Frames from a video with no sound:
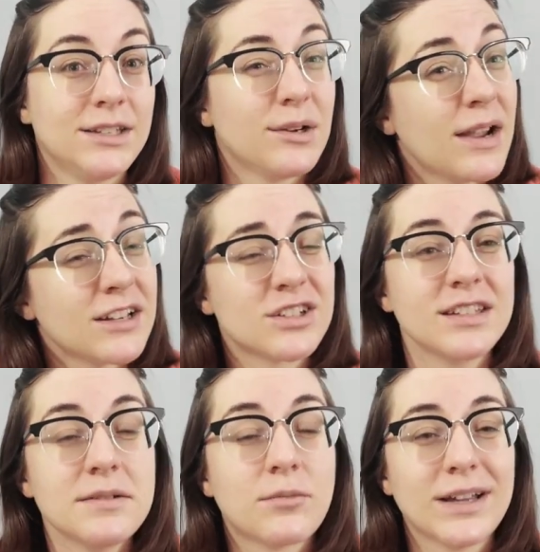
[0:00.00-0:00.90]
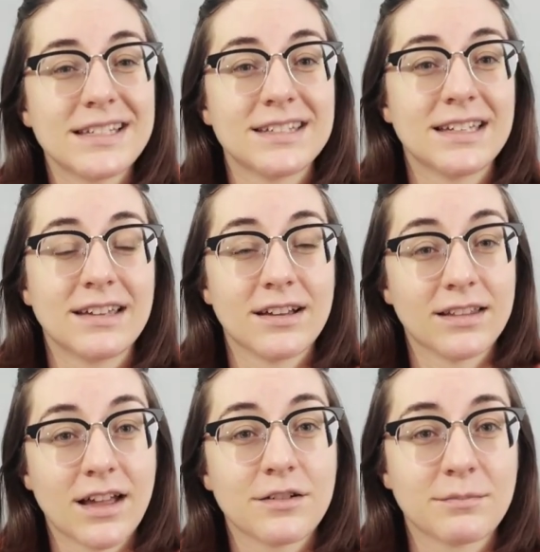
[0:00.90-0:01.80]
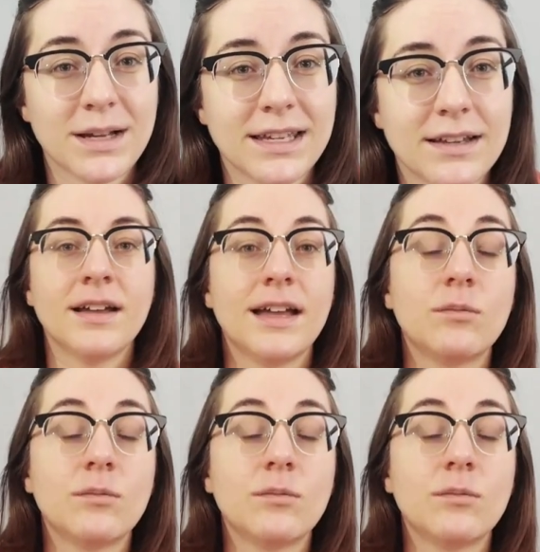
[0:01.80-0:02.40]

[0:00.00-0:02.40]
you're actually wasting a lot of money.